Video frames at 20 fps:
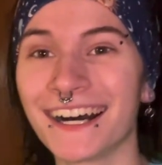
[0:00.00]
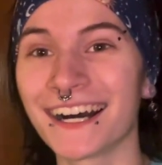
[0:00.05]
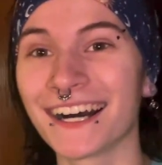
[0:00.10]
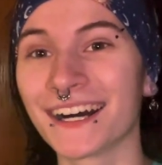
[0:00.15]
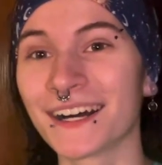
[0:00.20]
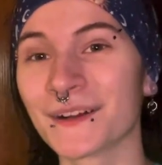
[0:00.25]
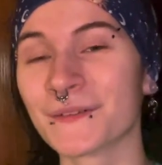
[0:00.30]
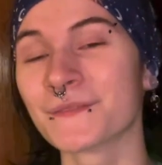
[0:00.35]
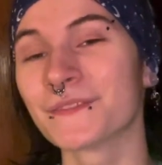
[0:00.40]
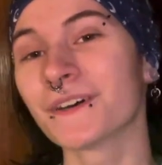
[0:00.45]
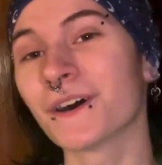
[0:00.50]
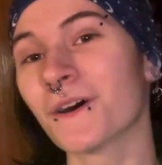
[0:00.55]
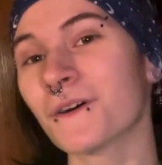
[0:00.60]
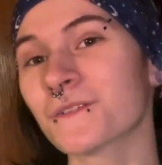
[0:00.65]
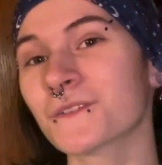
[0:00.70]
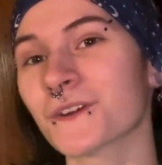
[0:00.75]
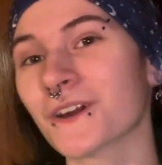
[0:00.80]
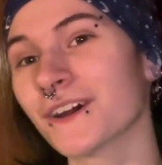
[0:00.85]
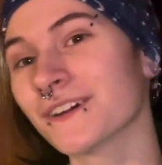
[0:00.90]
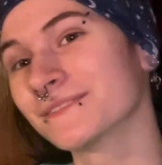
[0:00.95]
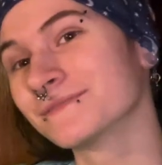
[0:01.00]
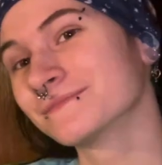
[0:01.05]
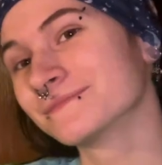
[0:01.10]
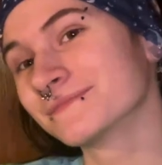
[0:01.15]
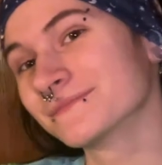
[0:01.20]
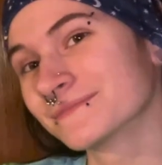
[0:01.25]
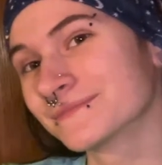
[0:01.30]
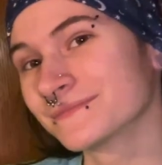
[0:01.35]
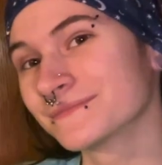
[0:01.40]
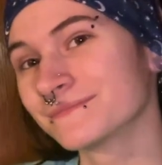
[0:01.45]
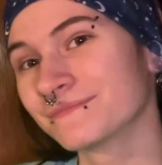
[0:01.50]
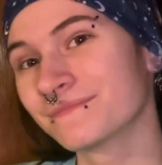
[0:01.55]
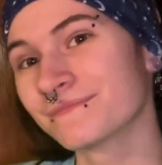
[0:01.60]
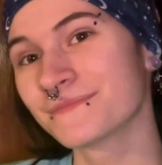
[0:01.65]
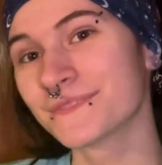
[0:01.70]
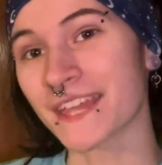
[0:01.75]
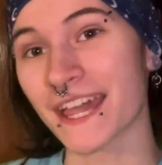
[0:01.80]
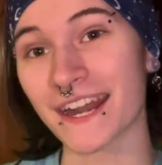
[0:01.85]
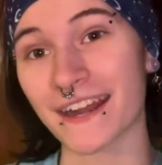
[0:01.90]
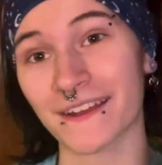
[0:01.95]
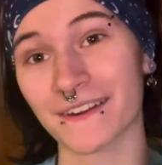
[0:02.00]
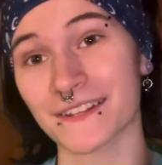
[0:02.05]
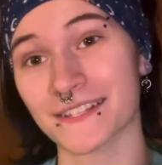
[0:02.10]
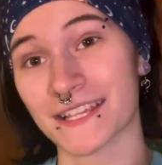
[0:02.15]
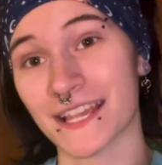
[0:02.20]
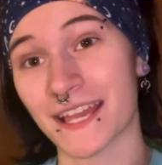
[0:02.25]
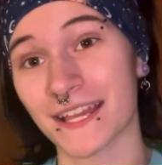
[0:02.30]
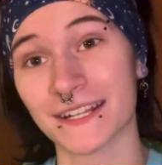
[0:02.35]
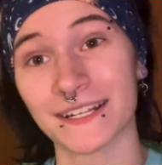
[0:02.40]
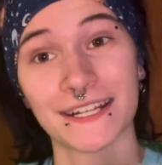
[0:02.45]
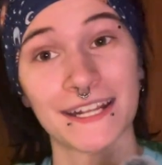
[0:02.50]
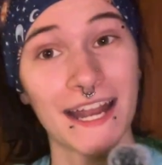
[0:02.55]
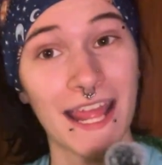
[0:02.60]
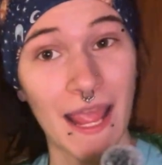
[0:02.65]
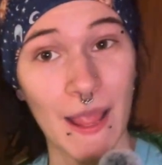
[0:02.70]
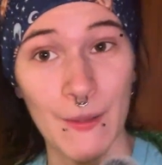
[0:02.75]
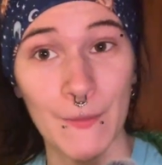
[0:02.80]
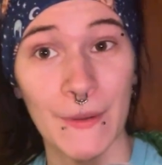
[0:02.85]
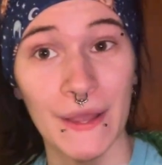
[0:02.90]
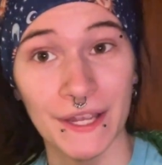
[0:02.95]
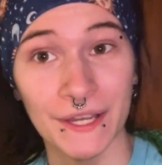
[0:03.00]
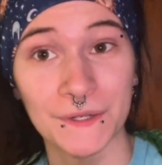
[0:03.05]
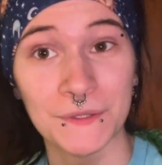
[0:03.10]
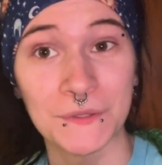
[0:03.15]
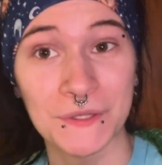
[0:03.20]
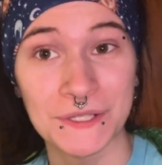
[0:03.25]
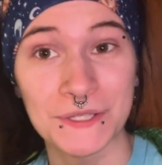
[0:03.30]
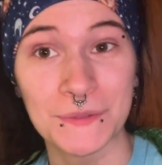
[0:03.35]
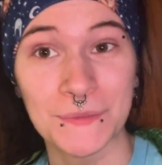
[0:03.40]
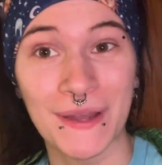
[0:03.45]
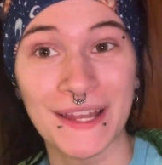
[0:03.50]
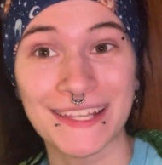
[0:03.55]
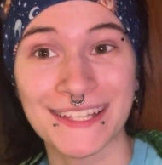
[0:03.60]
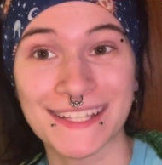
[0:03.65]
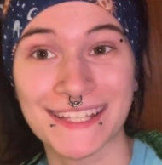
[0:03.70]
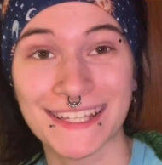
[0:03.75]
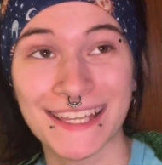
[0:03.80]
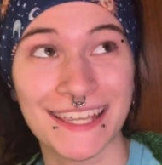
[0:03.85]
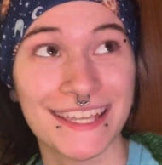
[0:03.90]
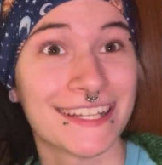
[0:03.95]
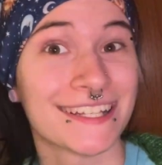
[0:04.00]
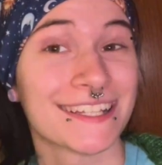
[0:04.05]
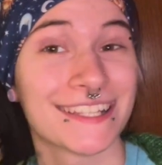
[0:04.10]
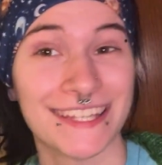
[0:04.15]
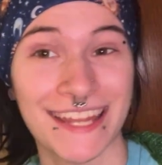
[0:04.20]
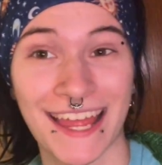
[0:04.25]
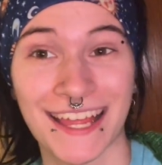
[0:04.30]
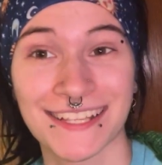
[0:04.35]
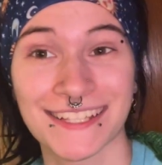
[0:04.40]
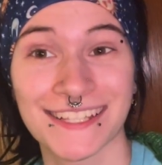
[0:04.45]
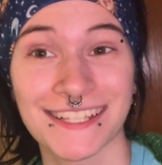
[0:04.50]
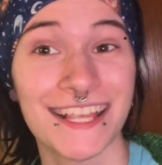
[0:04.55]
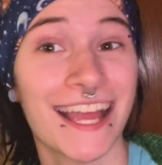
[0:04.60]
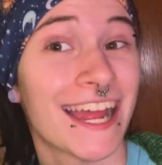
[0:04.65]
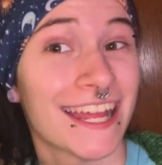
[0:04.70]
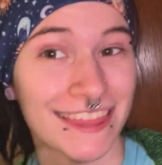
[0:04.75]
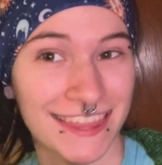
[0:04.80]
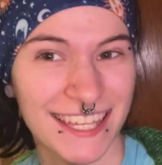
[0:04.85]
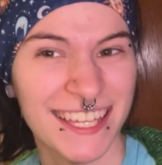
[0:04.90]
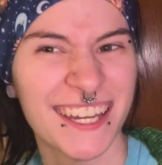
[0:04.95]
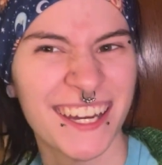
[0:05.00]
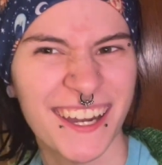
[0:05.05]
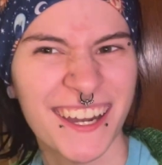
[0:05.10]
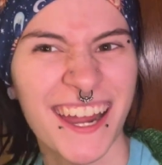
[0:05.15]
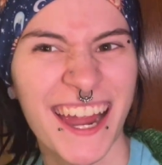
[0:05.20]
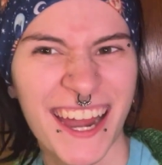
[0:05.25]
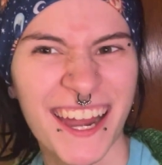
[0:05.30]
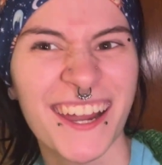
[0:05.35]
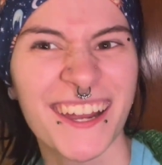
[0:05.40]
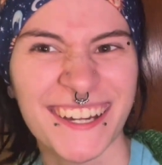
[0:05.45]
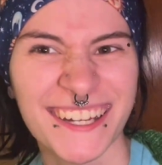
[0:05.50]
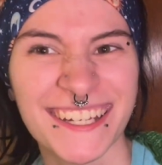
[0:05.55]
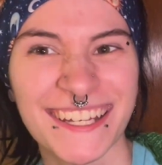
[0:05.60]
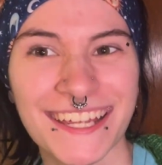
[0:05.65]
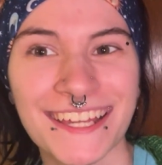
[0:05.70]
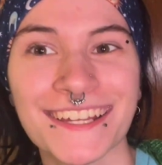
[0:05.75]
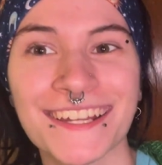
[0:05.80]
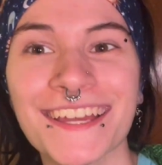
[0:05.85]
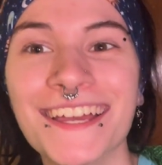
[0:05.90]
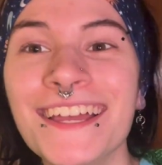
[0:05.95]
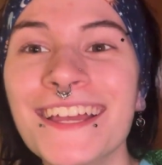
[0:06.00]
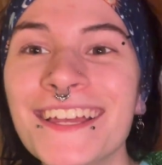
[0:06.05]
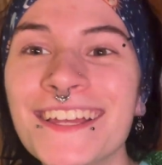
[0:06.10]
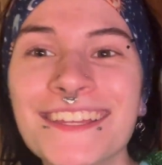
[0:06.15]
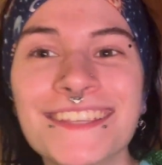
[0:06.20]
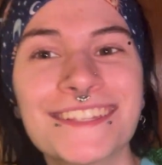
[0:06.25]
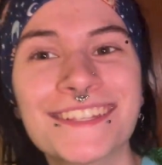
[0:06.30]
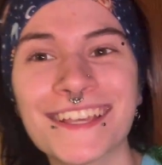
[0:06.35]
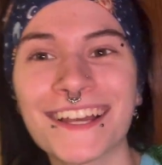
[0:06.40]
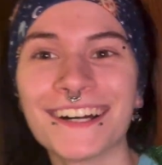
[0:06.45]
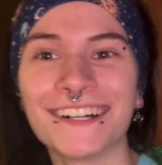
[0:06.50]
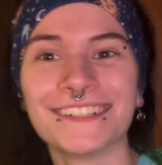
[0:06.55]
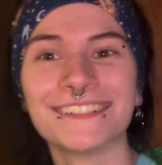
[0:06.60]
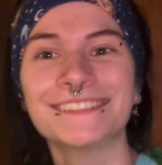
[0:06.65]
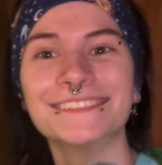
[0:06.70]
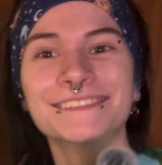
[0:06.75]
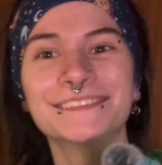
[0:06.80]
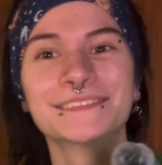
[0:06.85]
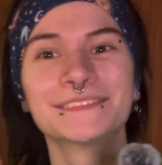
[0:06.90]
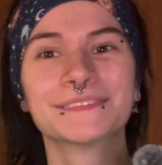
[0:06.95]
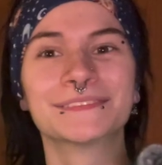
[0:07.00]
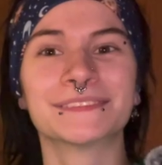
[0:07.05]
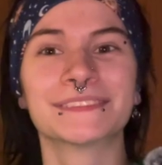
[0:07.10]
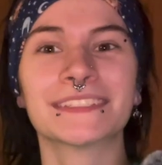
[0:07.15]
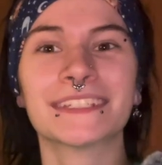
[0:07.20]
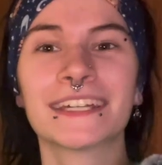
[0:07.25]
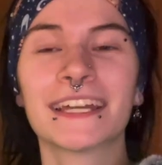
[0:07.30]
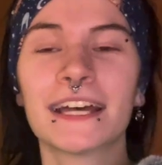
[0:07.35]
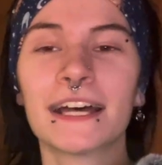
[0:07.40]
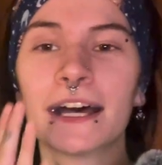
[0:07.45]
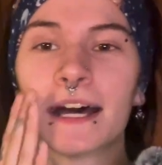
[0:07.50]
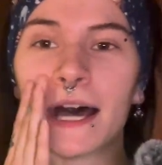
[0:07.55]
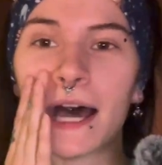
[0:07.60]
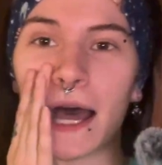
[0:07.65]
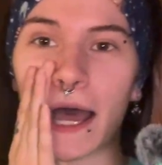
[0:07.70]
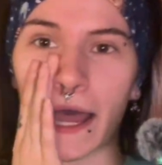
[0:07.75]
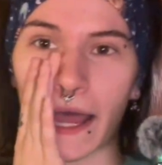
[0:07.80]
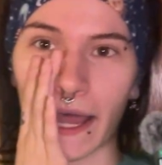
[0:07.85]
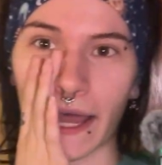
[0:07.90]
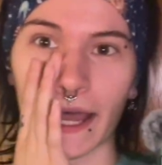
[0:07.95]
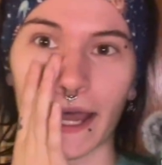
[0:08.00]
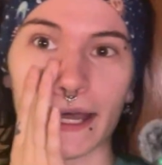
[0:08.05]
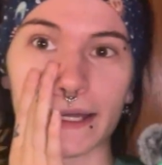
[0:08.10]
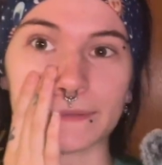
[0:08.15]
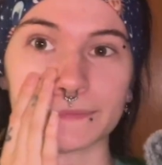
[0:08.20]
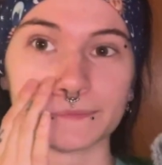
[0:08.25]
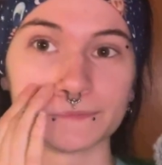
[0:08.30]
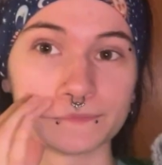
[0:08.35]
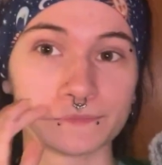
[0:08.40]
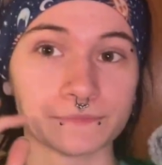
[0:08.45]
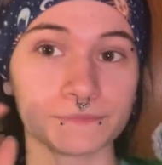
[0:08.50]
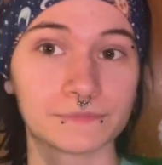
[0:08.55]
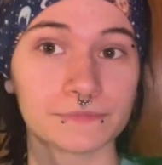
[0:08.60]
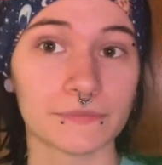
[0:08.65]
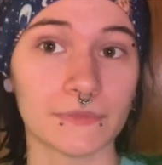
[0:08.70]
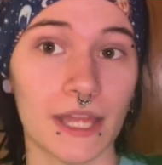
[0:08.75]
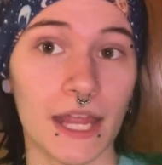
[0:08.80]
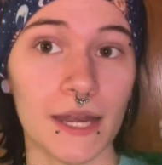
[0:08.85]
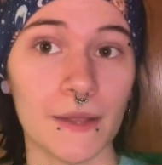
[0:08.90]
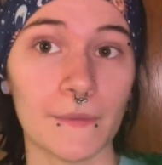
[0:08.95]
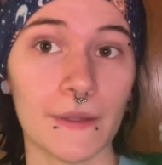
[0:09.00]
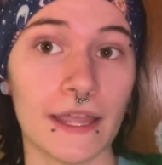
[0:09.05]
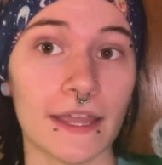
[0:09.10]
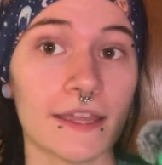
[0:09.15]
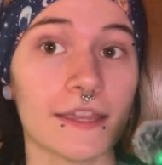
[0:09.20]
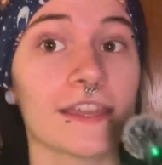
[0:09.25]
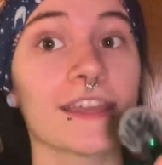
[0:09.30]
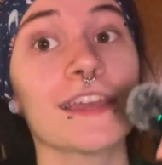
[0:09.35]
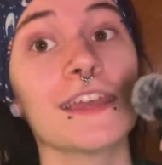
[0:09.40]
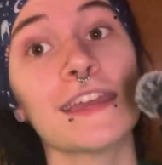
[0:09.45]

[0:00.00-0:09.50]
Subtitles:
Overall, 10 out of 10. Am I going to buy this again? Yes, I think I already did. So, um, anyway,